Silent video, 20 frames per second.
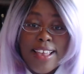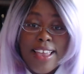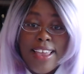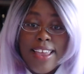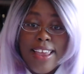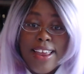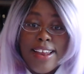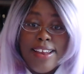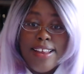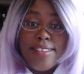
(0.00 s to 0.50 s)

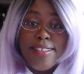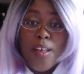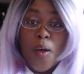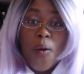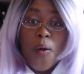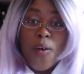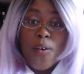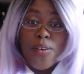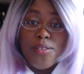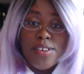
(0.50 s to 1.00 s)
and it's
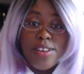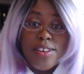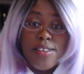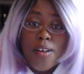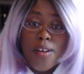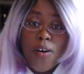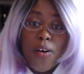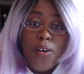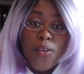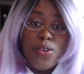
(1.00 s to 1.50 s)
all just,
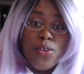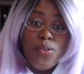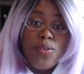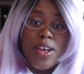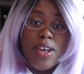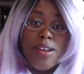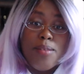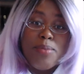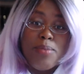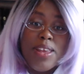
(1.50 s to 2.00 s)
oh, you
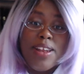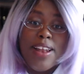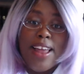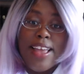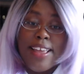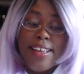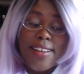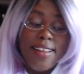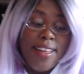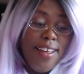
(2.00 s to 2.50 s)
gotta be
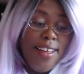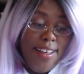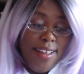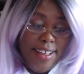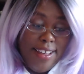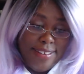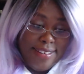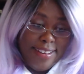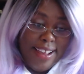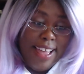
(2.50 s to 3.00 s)
like
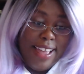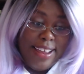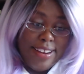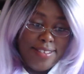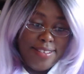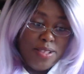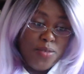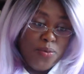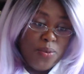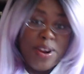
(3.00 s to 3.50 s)
a
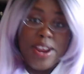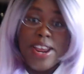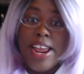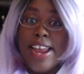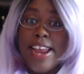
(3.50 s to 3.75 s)
size three.